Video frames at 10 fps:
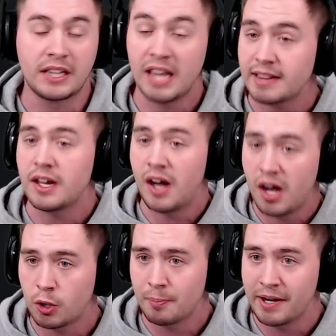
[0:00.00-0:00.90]
like the
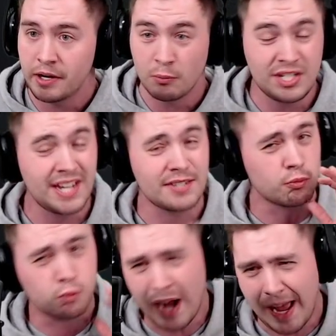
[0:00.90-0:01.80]
Huckleberry, which has
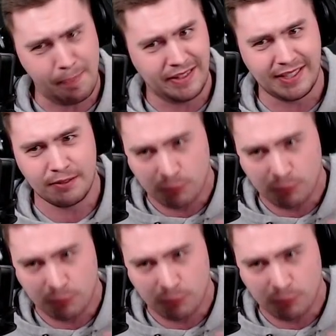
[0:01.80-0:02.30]
rapidly